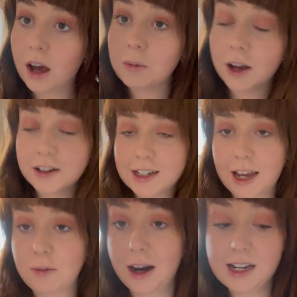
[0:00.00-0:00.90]
I'm going to
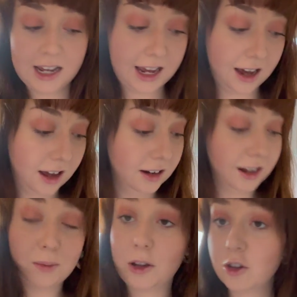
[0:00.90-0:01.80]
get ready and
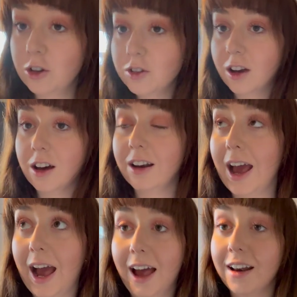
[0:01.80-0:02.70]
get my shoes on
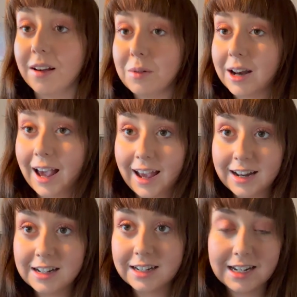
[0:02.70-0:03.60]
and I'm gonna head
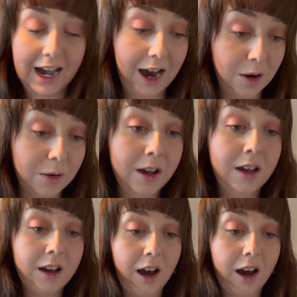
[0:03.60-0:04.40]
into town.